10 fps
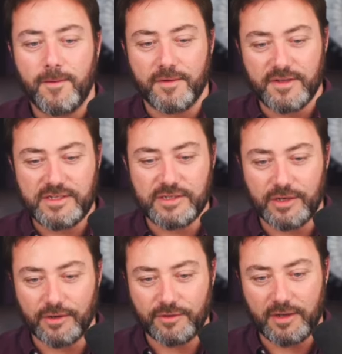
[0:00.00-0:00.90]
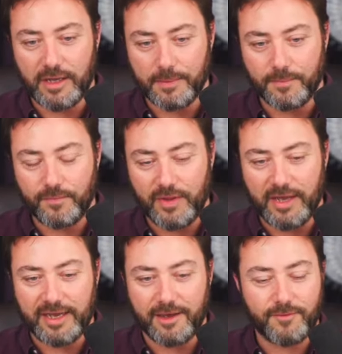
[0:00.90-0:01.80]
this is good.
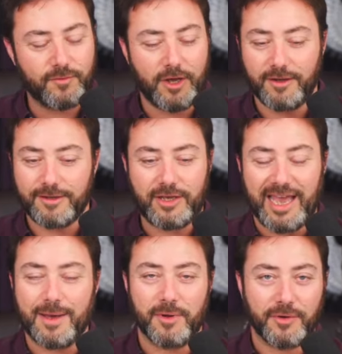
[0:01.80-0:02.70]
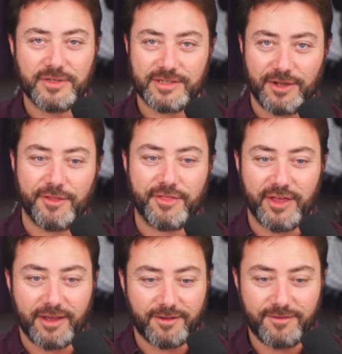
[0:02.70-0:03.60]
Camo is another
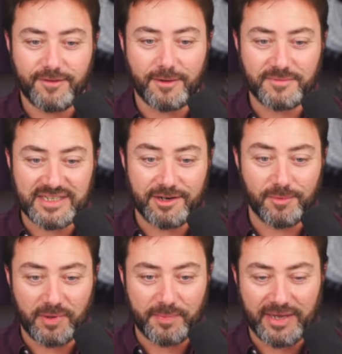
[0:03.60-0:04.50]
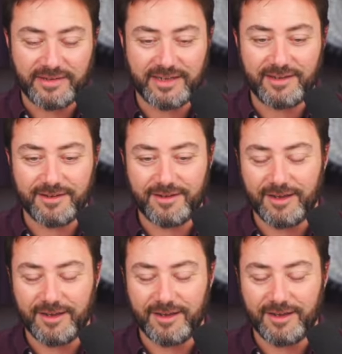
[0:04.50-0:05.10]
thing that I'm terrible at painting.